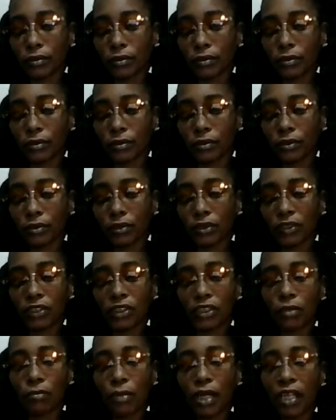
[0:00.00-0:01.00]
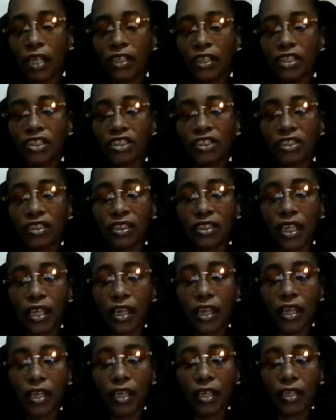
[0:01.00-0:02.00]
Somebody is
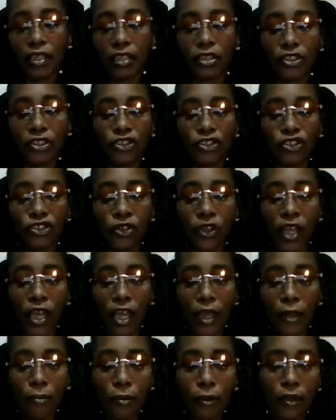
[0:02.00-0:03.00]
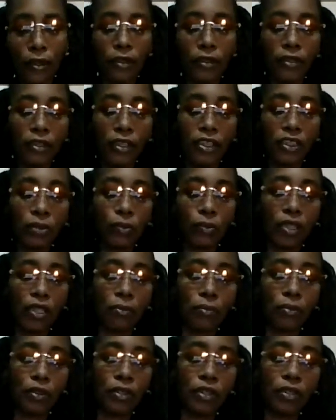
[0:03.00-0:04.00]
sad because you're happy. That's what I'm
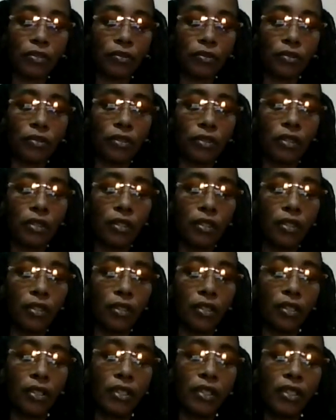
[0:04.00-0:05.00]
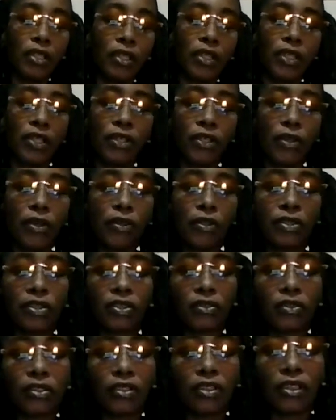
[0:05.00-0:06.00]
getting. And I also
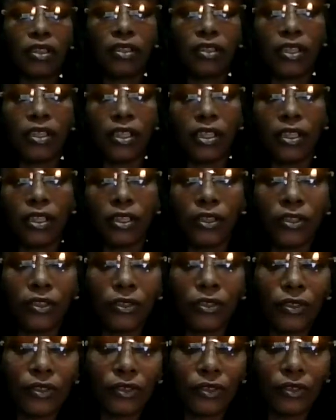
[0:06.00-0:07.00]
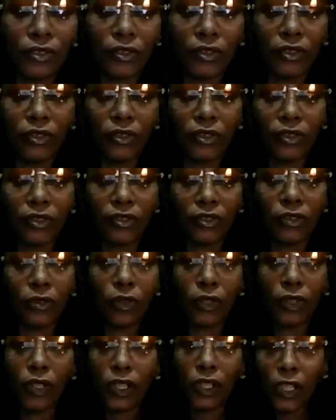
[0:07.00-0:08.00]
see that you're a
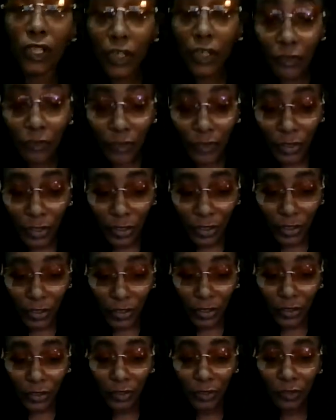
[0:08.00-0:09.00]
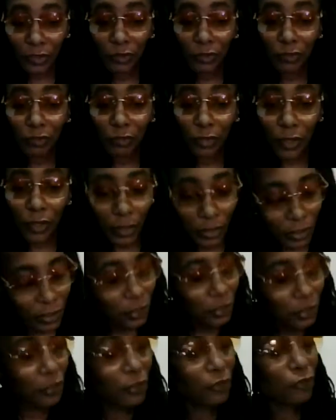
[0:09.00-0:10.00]
loving person.
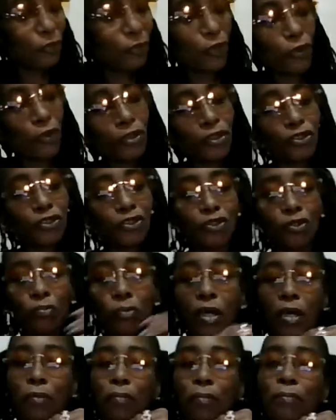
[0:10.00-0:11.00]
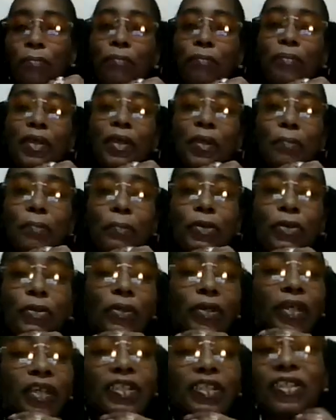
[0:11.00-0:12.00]
Of course, you're my pet milk. I
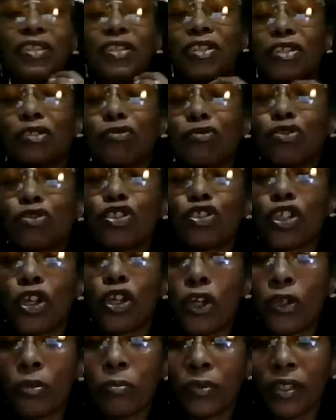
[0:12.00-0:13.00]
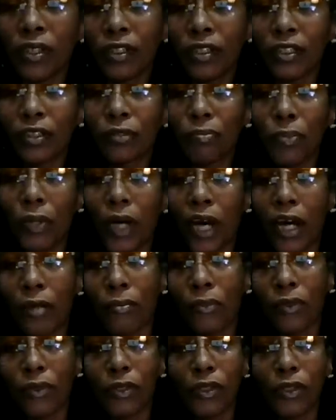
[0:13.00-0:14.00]
see you charming and popular.